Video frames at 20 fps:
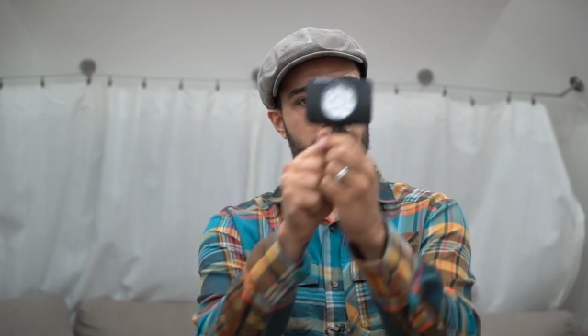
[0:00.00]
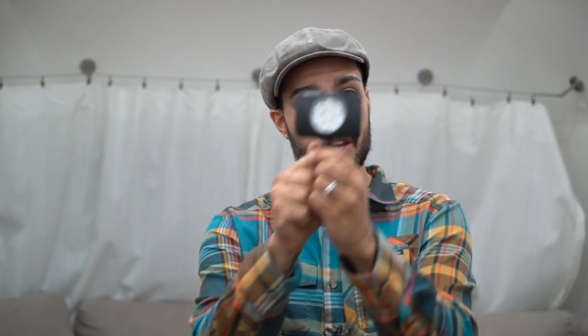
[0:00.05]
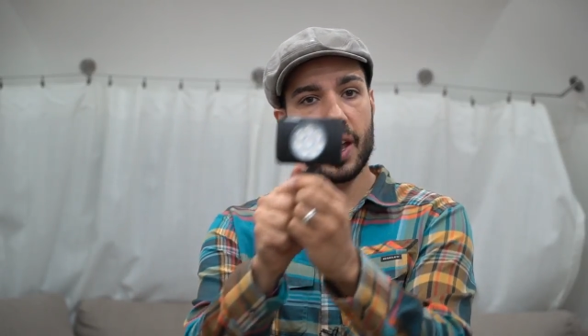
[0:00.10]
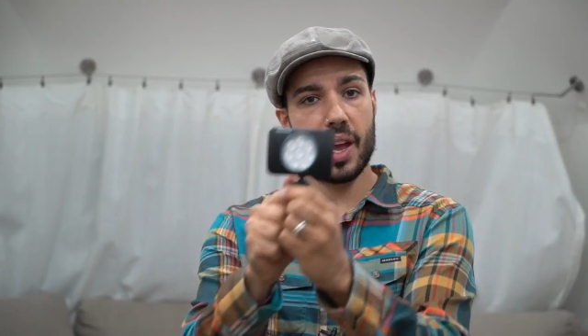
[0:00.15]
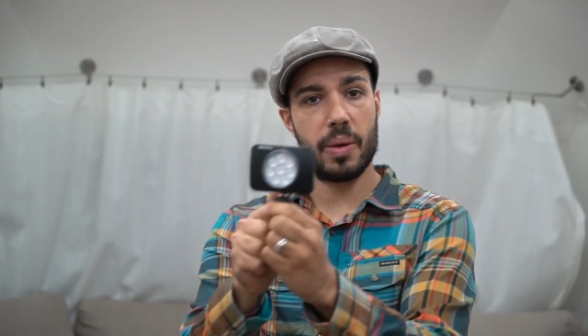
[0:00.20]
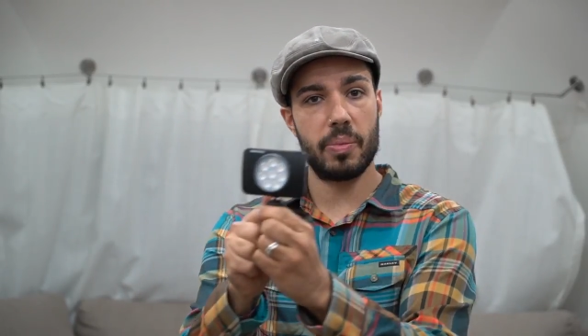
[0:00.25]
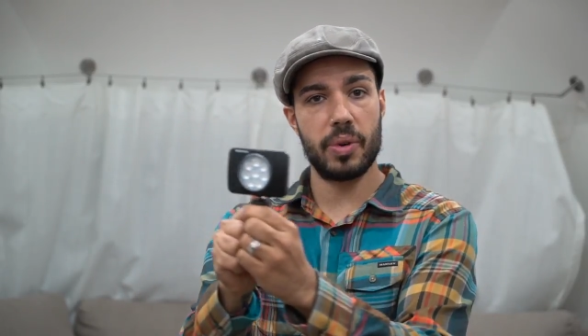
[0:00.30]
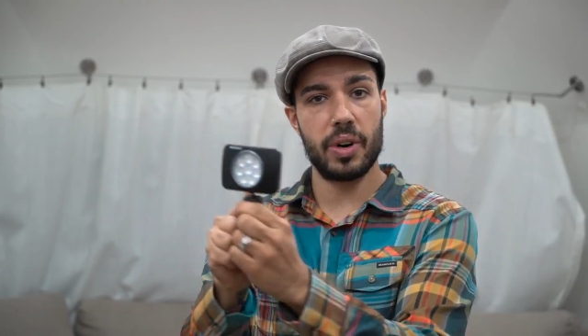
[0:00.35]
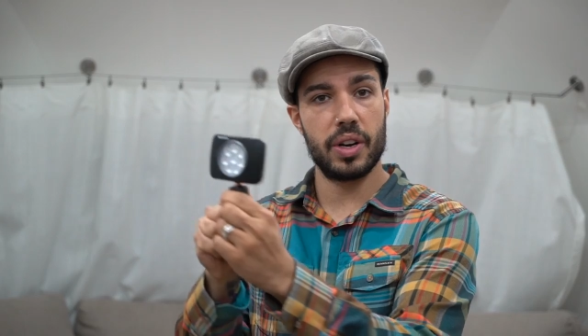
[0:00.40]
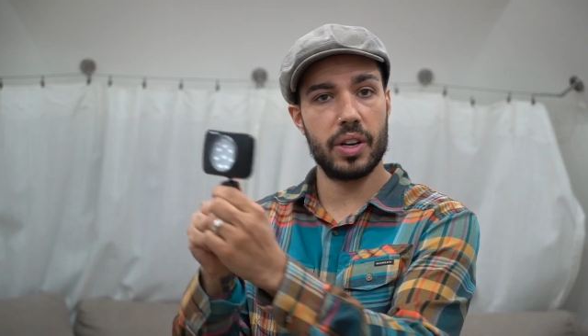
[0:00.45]

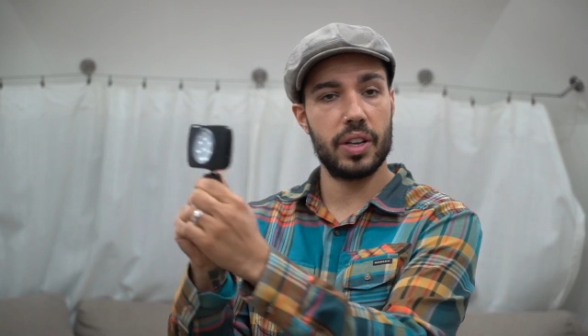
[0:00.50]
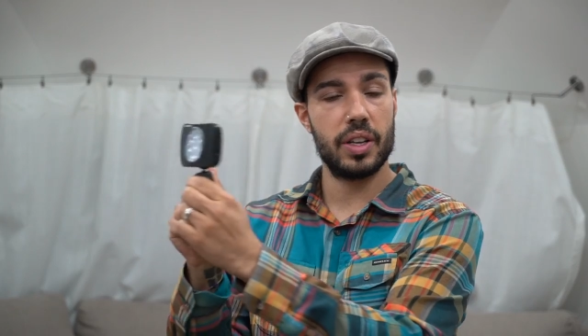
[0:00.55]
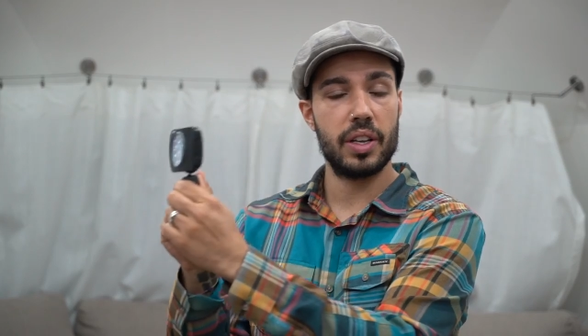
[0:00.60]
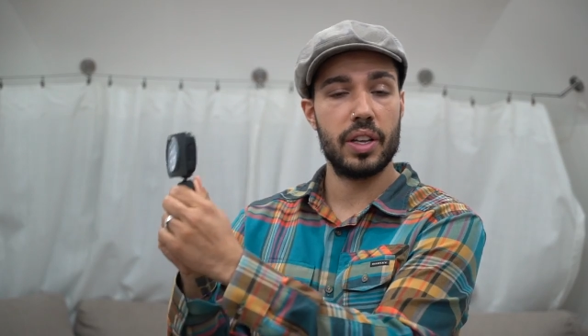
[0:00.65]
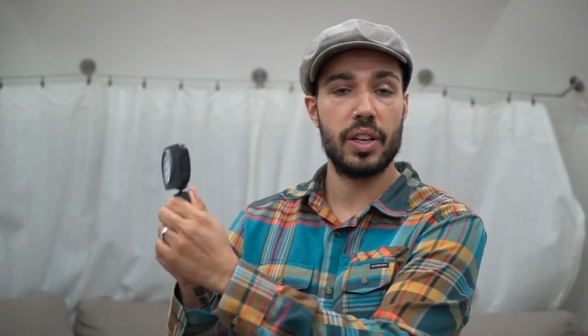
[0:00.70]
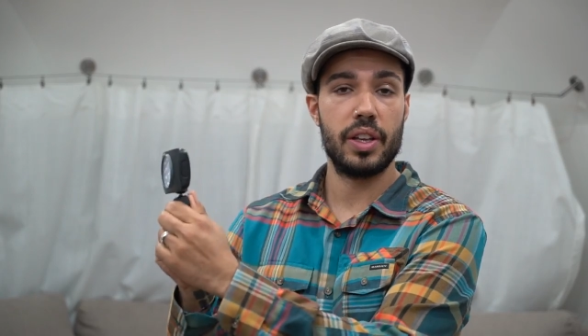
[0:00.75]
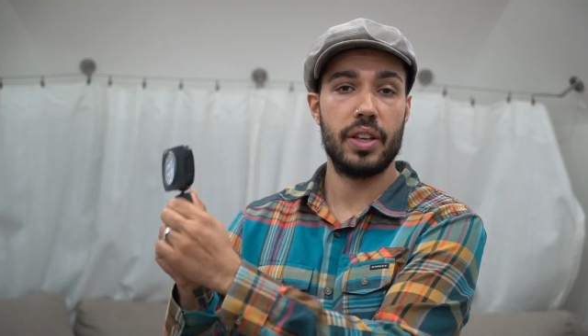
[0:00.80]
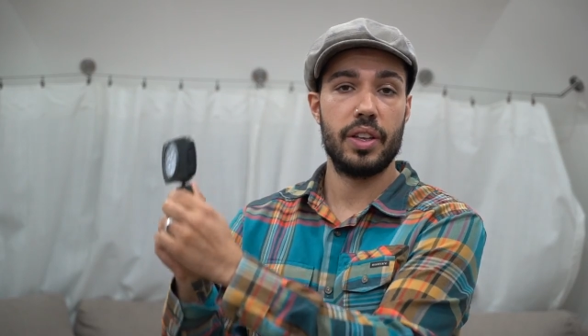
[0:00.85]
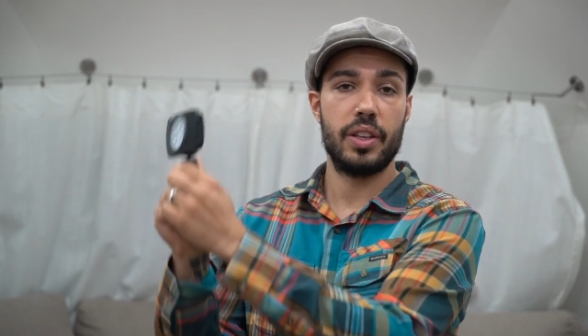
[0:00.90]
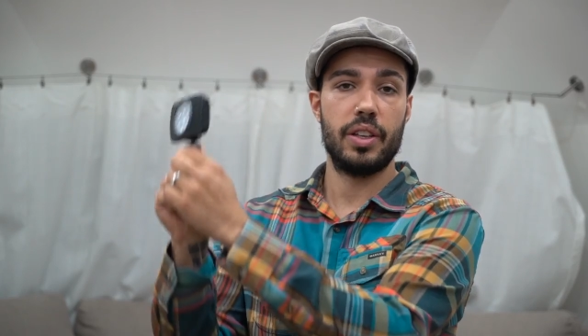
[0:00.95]
camera,
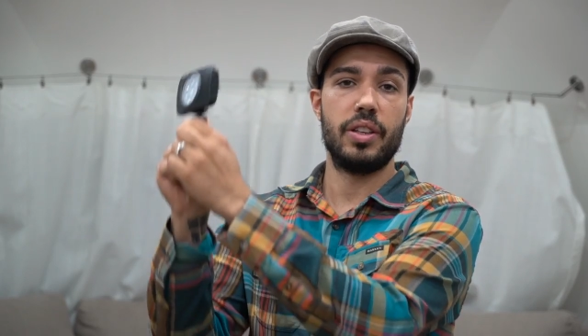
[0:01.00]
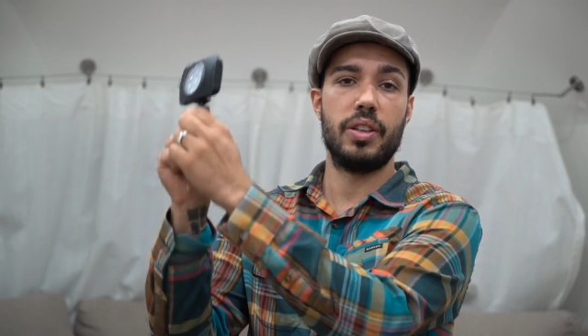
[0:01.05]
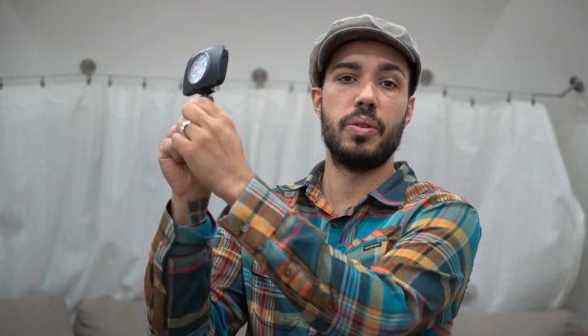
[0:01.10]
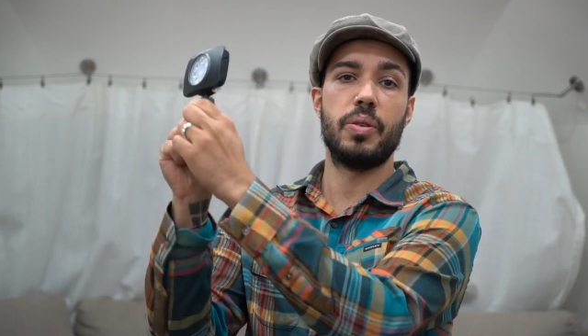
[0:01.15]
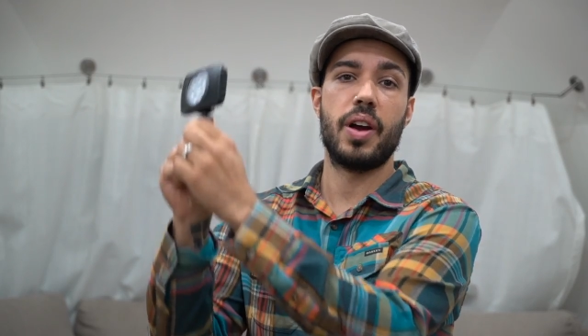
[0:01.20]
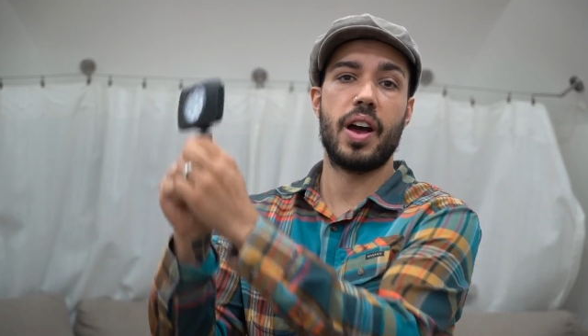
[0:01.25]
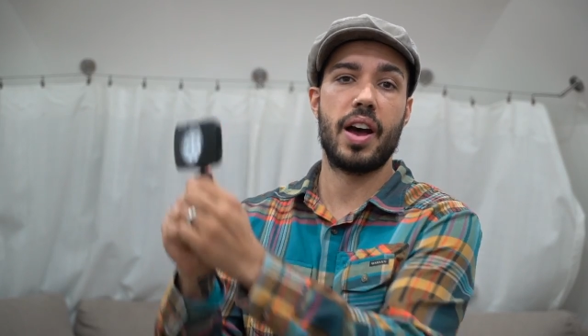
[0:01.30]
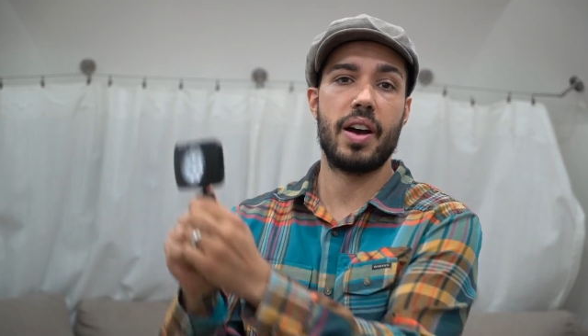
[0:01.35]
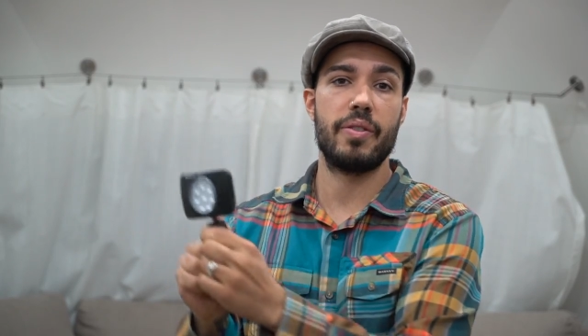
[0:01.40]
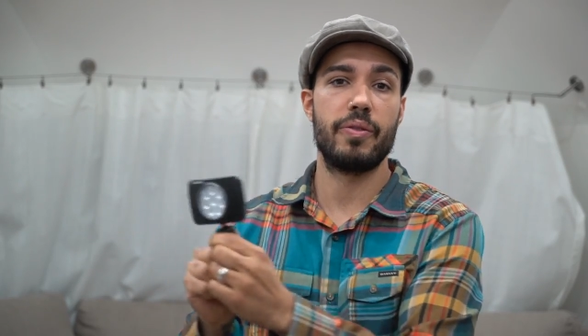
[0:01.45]
you
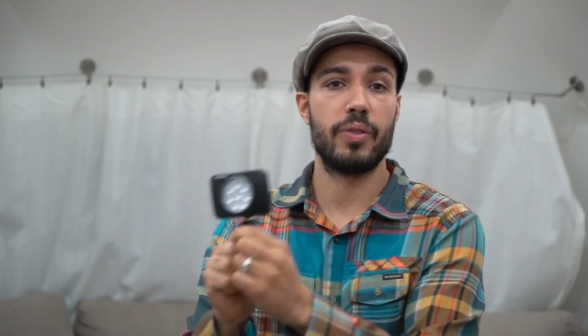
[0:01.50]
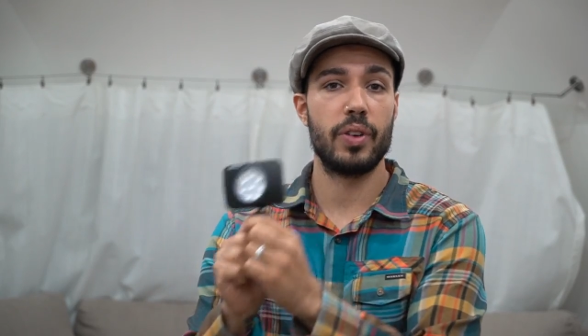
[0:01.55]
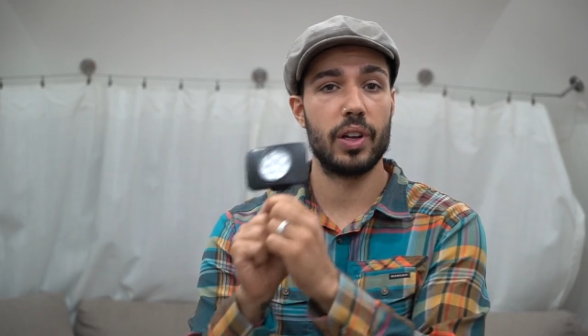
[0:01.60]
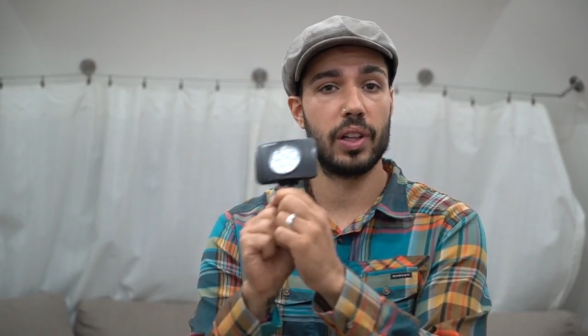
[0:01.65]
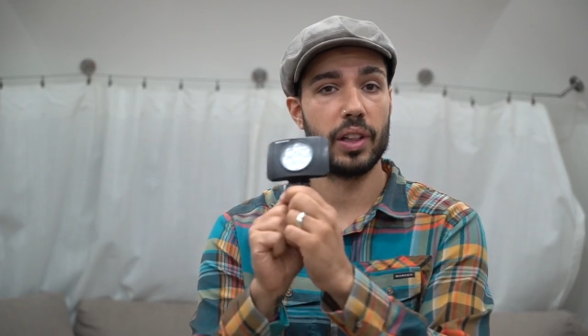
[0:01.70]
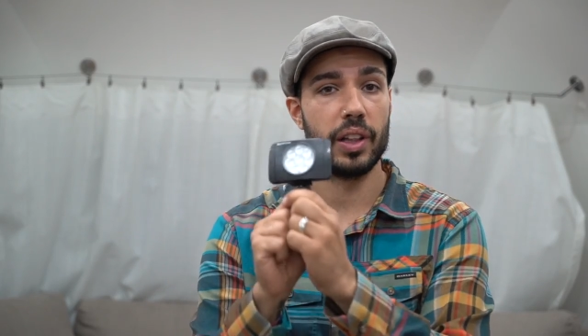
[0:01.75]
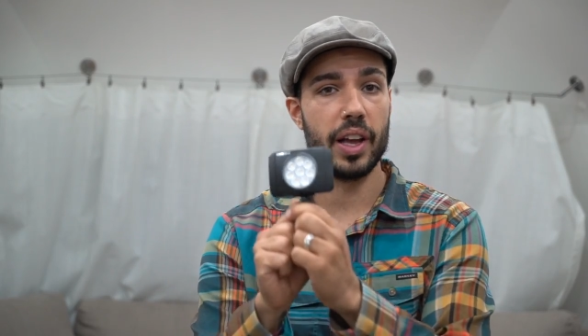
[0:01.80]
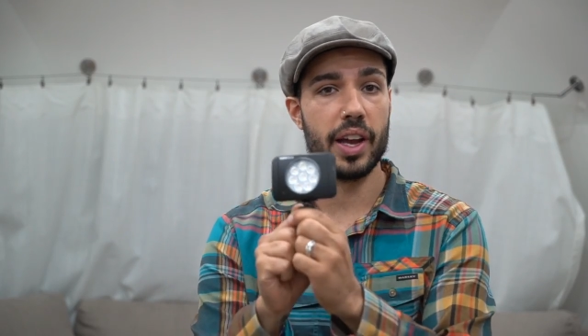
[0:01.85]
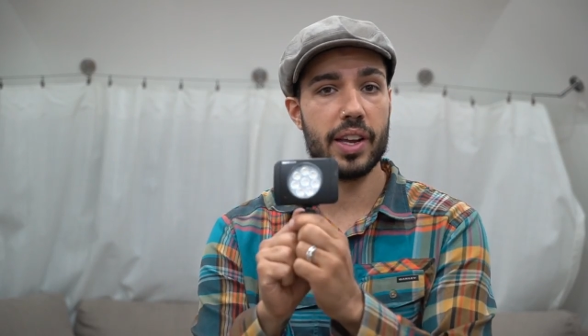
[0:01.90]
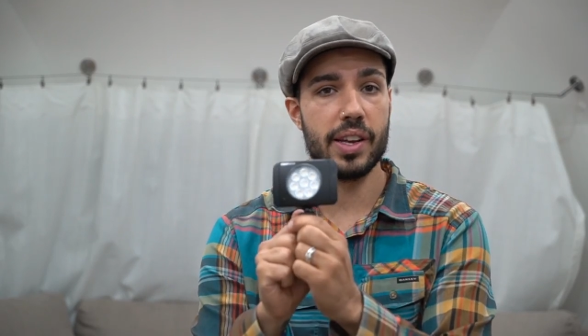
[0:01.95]
have
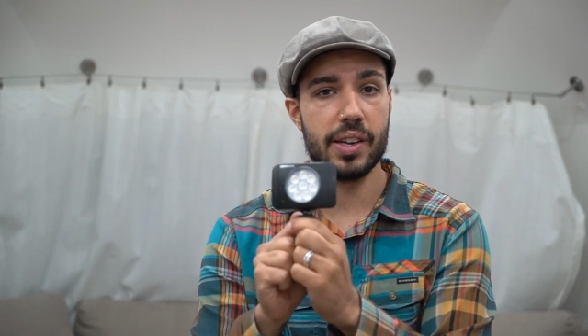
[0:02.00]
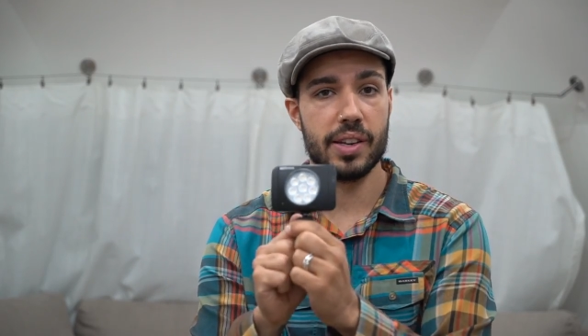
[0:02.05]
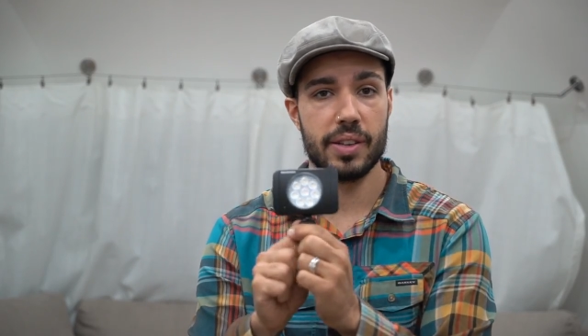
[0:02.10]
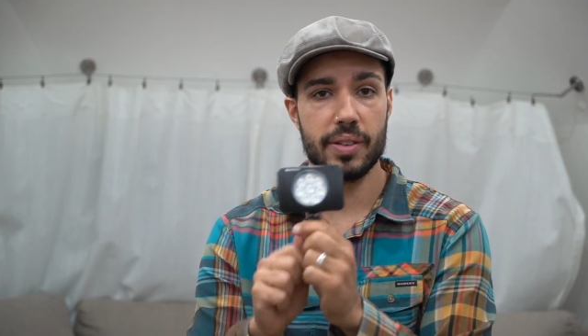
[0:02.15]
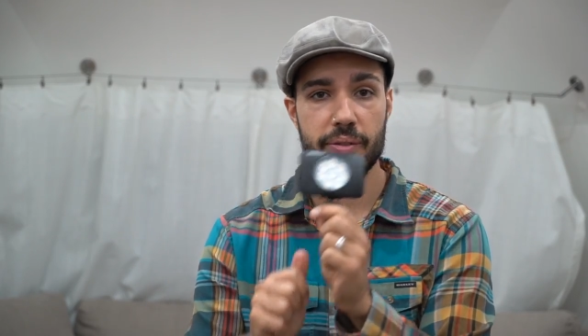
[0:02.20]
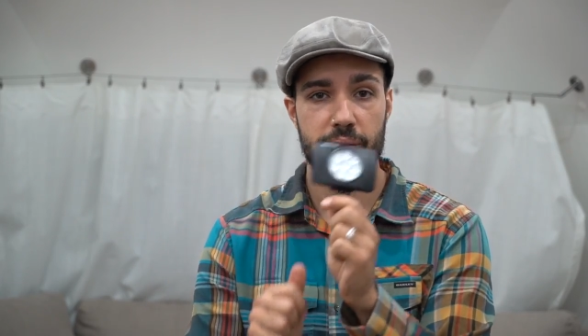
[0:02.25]
a light.